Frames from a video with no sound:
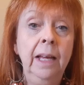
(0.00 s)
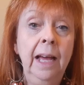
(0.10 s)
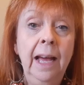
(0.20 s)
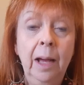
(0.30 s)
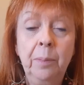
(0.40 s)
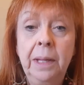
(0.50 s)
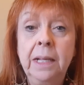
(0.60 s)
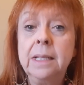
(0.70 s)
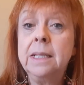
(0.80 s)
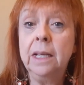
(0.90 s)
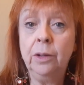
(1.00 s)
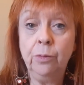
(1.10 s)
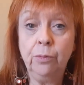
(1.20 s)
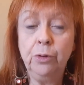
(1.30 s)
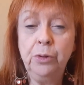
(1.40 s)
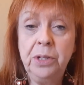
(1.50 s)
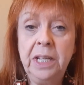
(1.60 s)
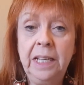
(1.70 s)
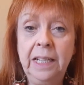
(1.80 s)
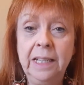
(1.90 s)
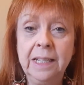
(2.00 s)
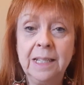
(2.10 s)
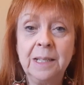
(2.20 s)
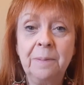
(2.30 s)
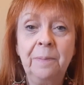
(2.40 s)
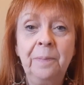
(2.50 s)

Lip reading: habits and routines.